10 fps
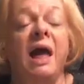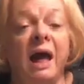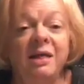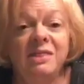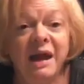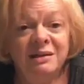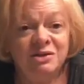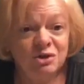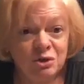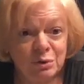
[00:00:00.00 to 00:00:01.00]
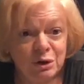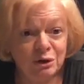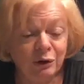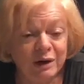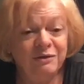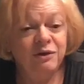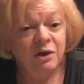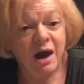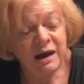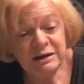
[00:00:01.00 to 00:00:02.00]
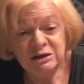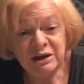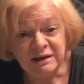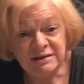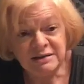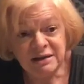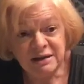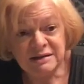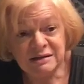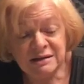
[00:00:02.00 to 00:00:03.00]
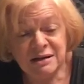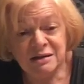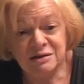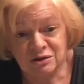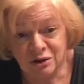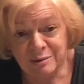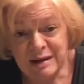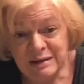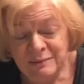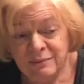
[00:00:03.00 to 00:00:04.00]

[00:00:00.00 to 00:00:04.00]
And that's true. If you got a chance to listen to the sermon,